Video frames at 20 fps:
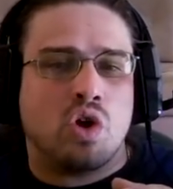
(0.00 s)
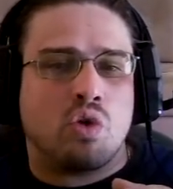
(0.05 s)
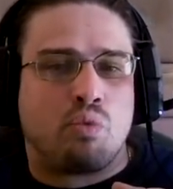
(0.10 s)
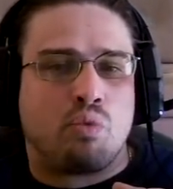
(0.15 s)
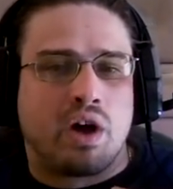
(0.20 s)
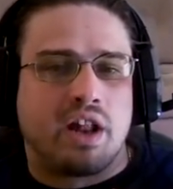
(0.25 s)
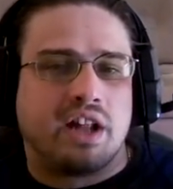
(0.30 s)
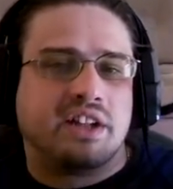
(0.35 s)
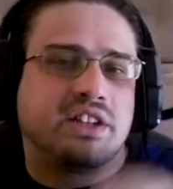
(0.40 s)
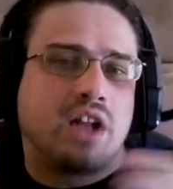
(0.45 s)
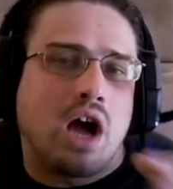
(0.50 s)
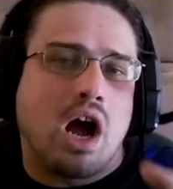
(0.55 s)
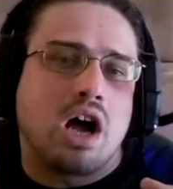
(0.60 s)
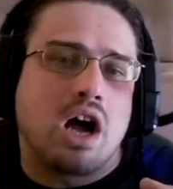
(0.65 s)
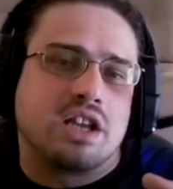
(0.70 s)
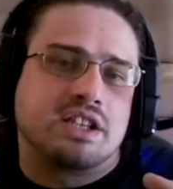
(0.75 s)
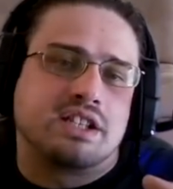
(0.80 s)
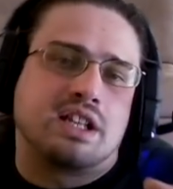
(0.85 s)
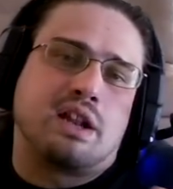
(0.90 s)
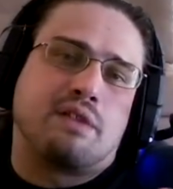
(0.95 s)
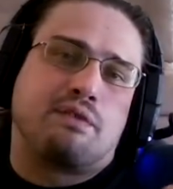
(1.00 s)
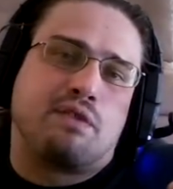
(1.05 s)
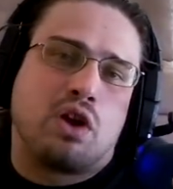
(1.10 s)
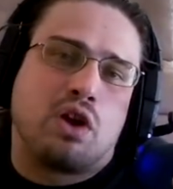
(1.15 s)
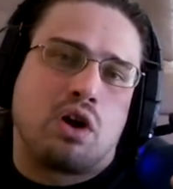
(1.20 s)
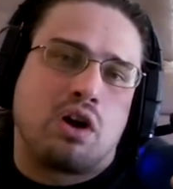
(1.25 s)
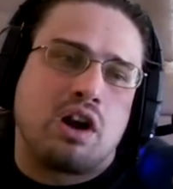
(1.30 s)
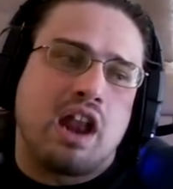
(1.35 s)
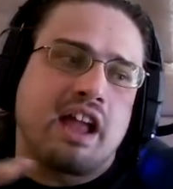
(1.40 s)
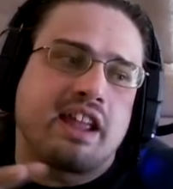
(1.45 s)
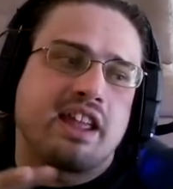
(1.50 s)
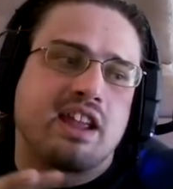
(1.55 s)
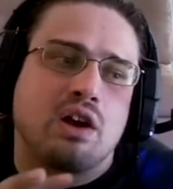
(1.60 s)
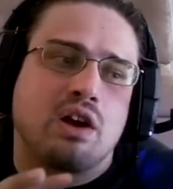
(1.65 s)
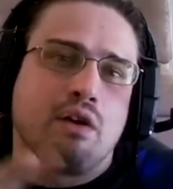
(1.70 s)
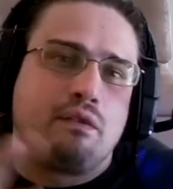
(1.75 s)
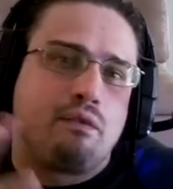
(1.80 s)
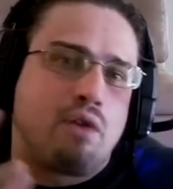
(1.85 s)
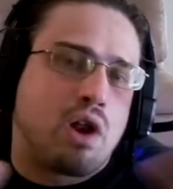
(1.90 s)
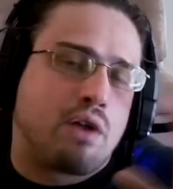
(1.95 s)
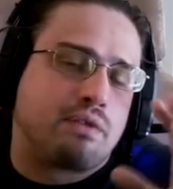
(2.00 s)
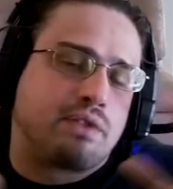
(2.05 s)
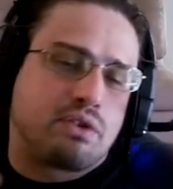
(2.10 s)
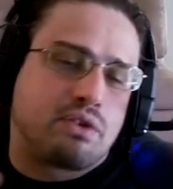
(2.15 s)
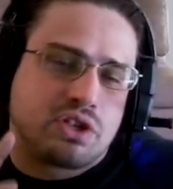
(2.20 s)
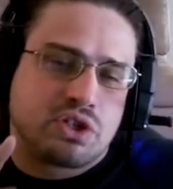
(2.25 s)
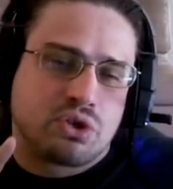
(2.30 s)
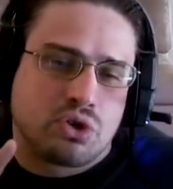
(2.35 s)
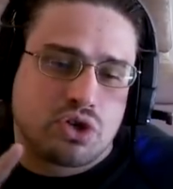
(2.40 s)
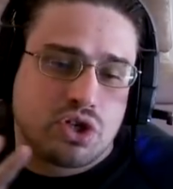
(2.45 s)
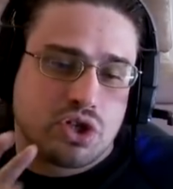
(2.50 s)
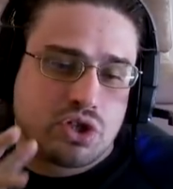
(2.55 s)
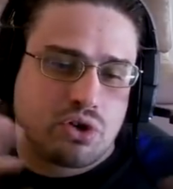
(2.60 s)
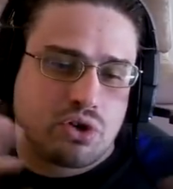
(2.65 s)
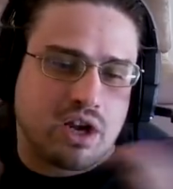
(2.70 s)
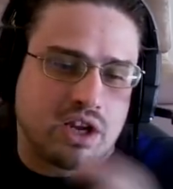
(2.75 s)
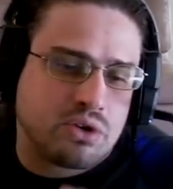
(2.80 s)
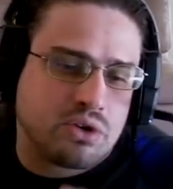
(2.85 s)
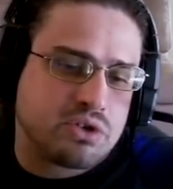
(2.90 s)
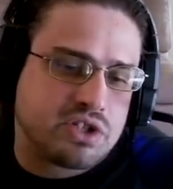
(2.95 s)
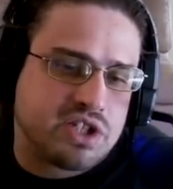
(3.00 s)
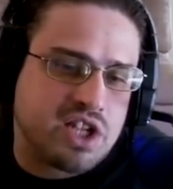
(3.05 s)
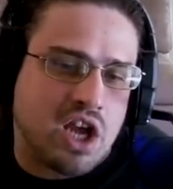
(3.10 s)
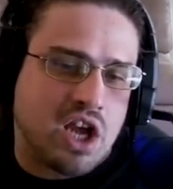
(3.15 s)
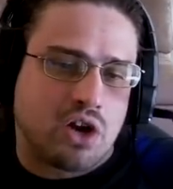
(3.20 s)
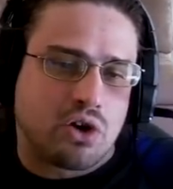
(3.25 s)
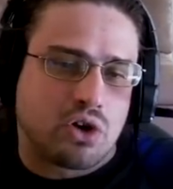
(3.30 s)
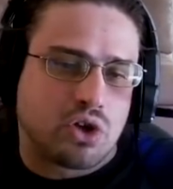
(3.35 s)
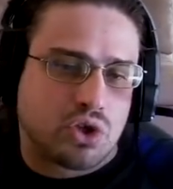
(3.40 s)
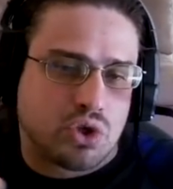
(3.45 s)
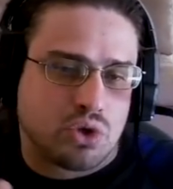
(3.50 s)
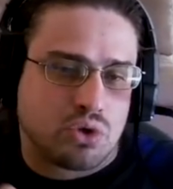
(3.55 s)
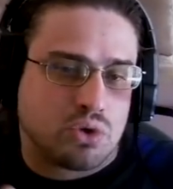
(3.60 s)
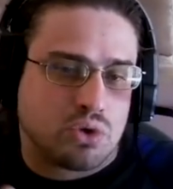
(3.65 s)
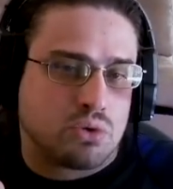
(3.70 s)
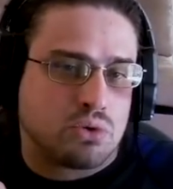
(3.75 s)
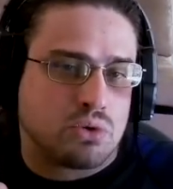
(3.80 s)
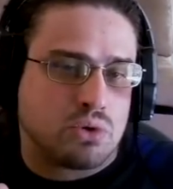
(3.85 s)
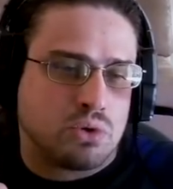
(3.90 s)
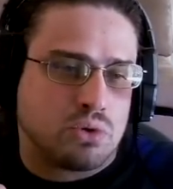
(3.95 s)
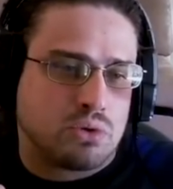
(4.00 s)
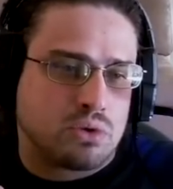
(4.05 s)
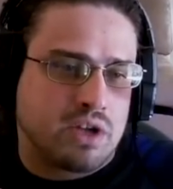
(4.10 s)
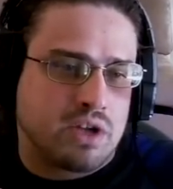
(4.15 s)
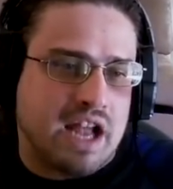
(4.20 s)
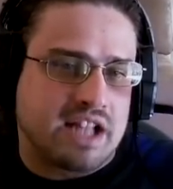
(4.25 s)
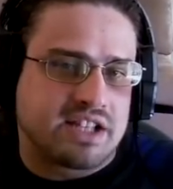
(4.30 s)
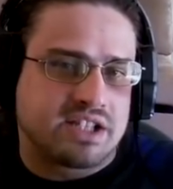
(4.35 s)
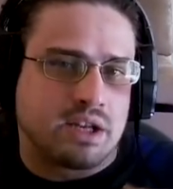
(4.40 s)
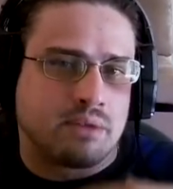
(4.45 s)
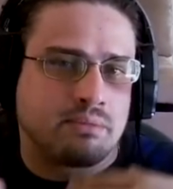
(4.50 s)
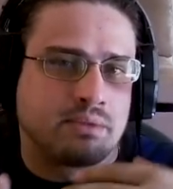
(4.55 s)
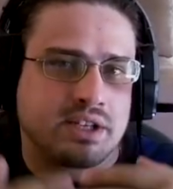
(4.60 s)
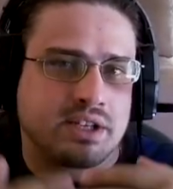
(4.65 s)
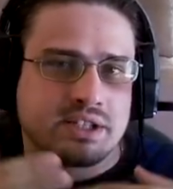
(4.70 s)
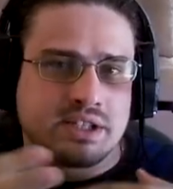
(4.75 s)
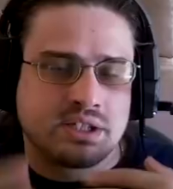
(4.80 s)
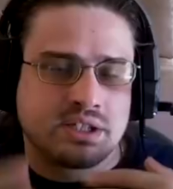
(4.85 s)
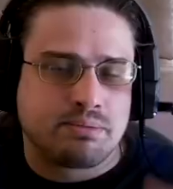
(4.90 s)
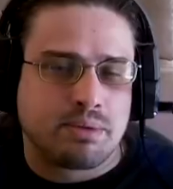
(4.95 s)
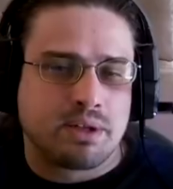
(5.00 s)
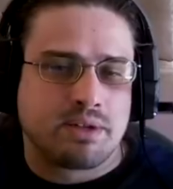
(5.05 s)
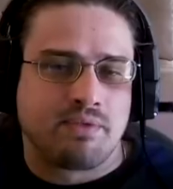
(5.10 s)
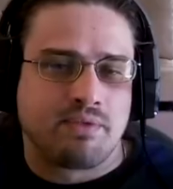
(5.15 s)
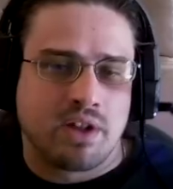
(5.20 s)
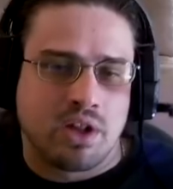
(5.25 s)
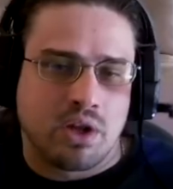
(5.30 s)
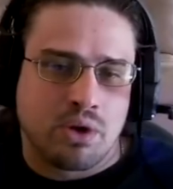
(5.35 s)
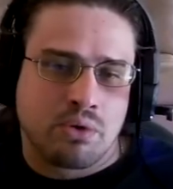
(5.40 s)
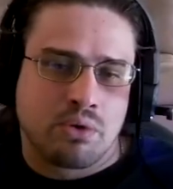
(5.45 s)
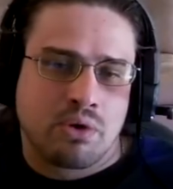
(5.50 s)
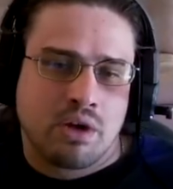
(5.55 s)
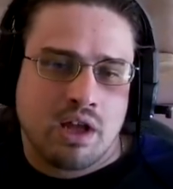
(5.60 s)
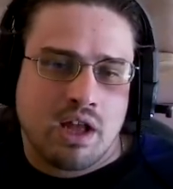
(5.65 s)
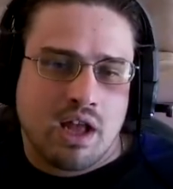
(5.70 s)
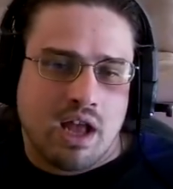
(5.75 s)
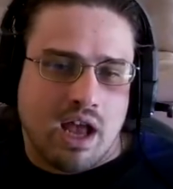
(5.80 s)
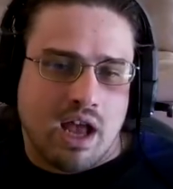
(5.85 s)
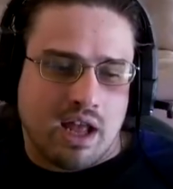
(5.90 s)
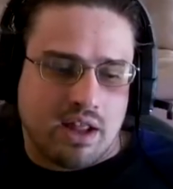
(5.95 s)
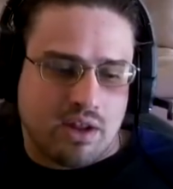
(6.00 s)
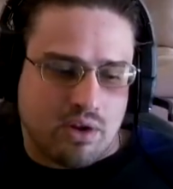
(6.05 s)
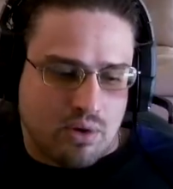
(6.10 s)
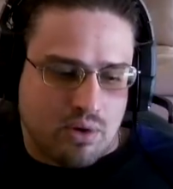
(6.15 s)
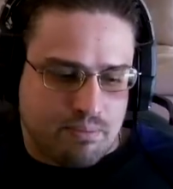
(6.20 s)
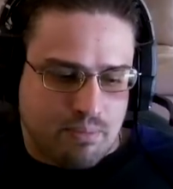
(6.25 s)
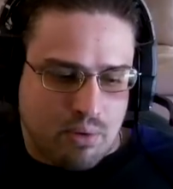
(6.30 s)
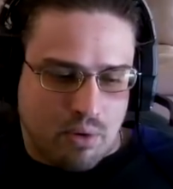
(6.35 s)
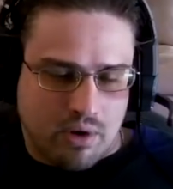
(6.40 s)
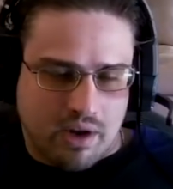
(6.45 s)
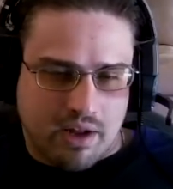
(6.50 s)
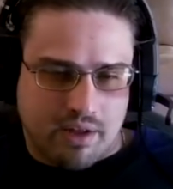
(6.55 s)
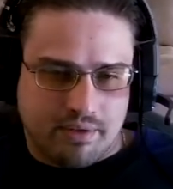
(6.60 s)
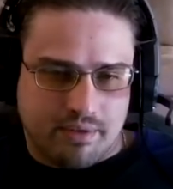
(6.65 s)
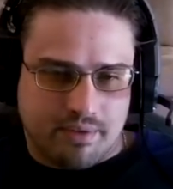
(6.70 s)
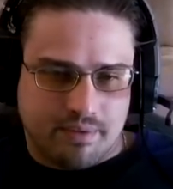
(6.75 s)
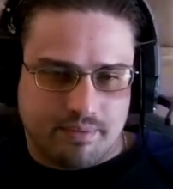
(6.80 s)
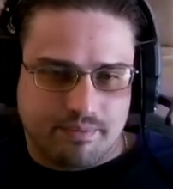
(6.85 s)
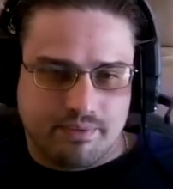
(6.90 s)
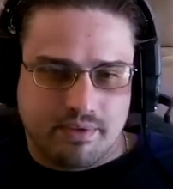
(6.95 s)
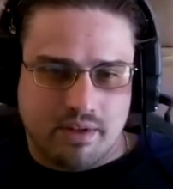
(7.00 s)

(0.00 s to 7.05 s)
What it does, that if you're lacking on one of the resources, you can use the other to get some distance between you and your opponent.